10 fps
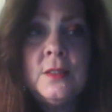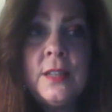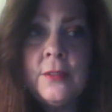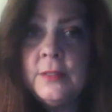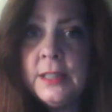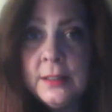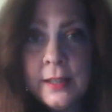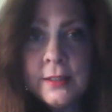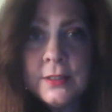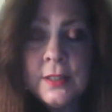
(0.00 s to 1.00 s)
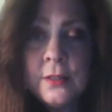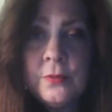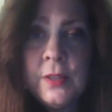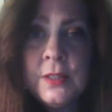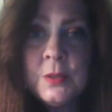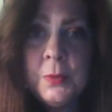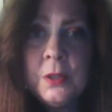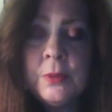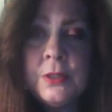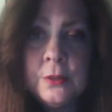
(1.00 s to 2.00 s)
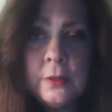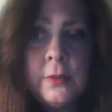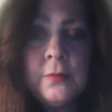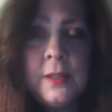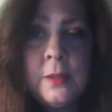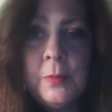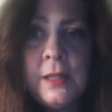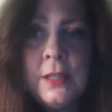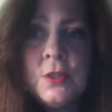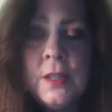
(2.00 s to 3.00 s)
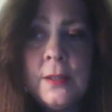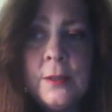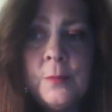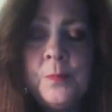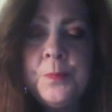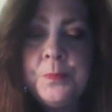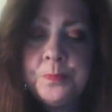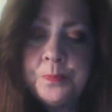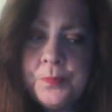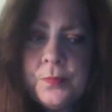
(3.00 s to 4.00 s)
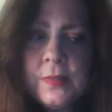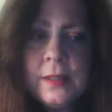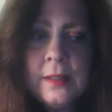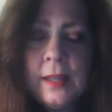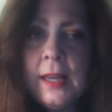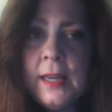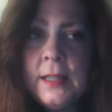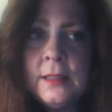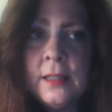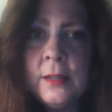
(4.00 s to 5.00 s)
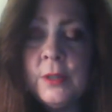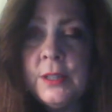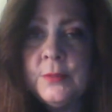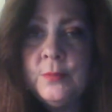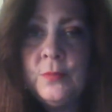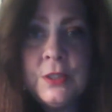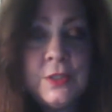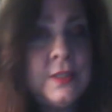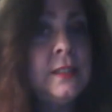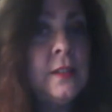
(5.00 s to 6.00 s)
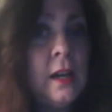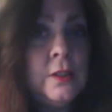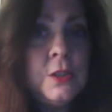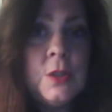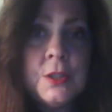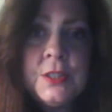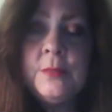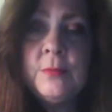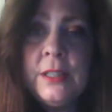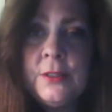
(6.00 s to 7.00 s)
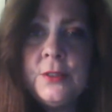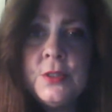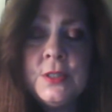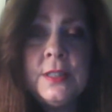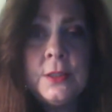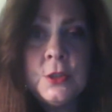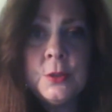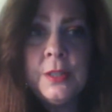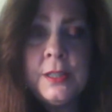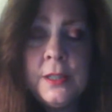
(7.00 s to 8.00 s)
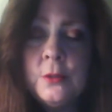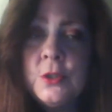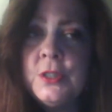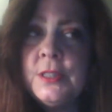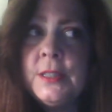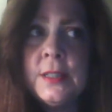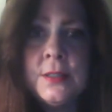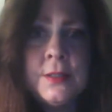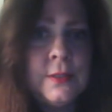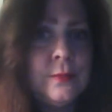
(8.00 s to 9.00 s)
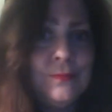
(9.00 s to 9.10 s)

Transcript: definitely like us on Facebook. We do have a fan page there. And I want to just acknowledge our team leaders, Dina Shiriko. She has